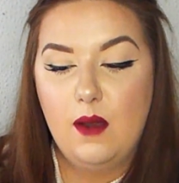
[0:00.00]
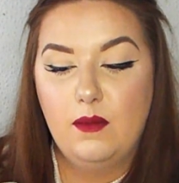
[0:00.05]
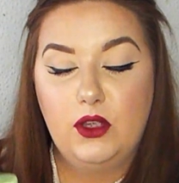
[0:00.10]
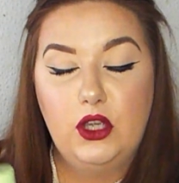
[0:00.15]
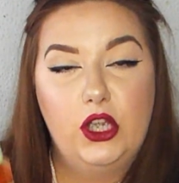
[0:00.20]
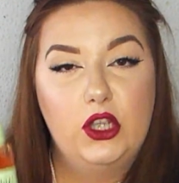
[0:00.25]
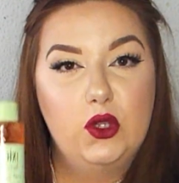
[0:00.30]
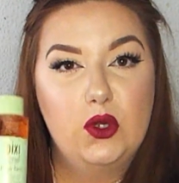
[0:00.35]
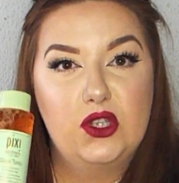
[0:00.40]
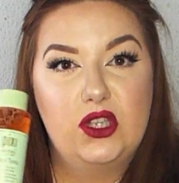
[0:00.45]
You
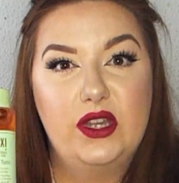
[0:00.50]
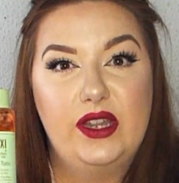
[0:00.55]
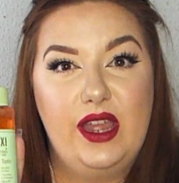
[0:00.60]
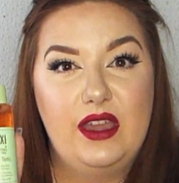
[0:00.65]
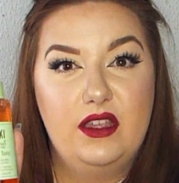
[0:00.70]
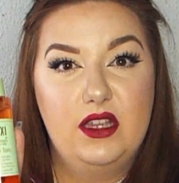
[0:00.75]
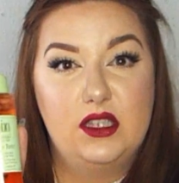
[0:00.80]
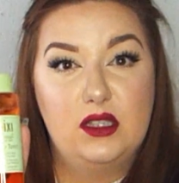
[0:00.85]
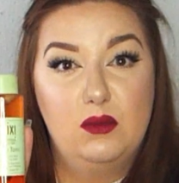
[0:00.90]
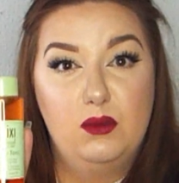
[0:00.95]
can also get
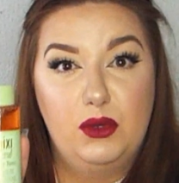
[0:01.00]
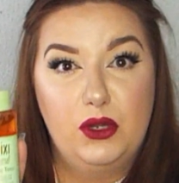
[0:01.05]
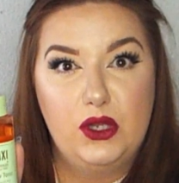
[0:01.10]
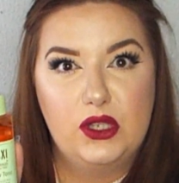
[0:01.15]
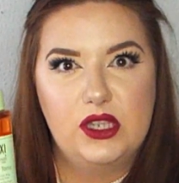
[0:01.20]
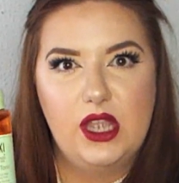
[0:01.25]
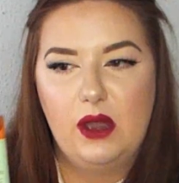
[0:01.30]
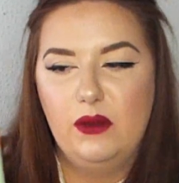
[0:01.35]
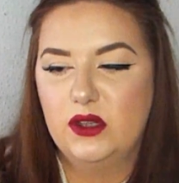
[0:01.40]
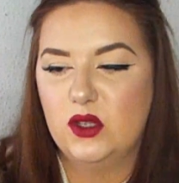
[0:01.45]
this in Boots
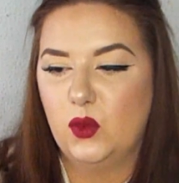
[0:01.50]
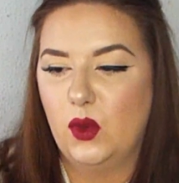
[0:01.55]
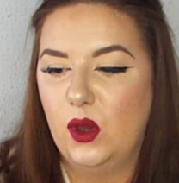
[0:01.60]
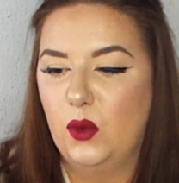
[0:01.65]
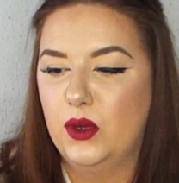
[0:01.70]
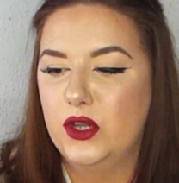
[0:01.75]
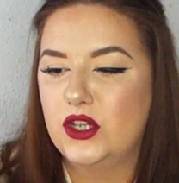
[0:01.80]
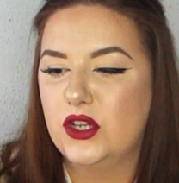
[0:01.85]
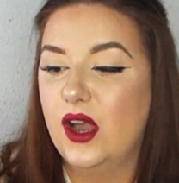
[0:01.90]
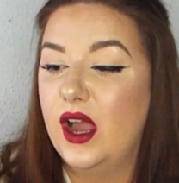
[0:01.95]
now as well,
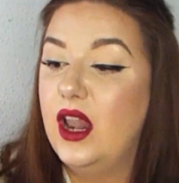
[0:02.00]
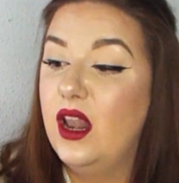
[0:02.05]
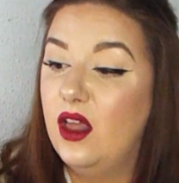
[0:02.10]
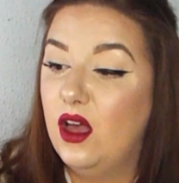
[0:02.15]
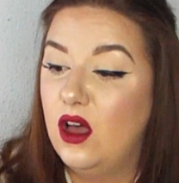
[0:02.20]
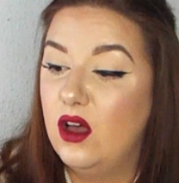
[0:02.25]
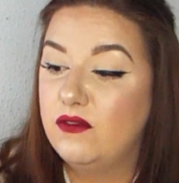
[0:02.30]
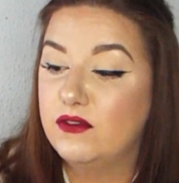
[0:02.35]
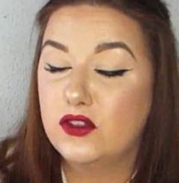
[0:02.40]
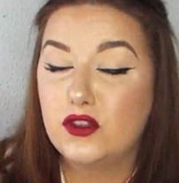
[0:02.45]
which I
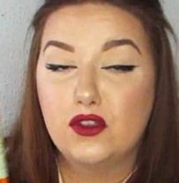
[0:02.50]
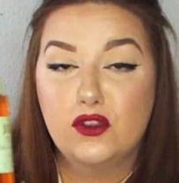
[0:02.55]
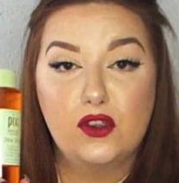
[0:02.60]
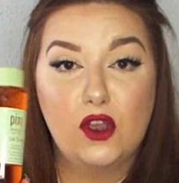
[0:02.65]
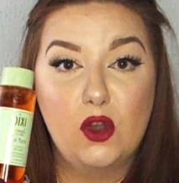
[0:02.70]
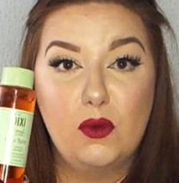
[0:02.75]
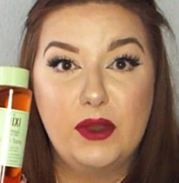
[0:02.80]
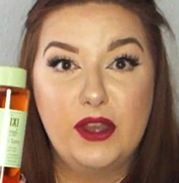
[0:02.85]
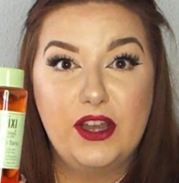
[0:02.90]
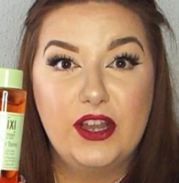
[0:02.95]
love
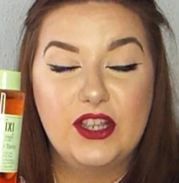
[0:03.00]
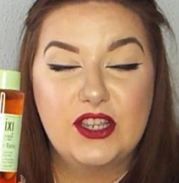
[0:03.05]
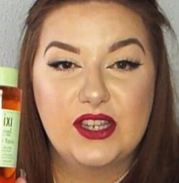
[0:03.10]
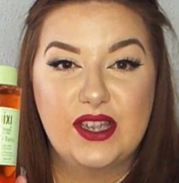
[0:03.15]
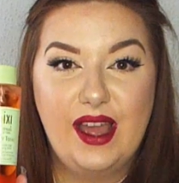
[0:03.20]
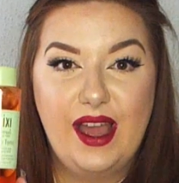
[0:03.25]
so much,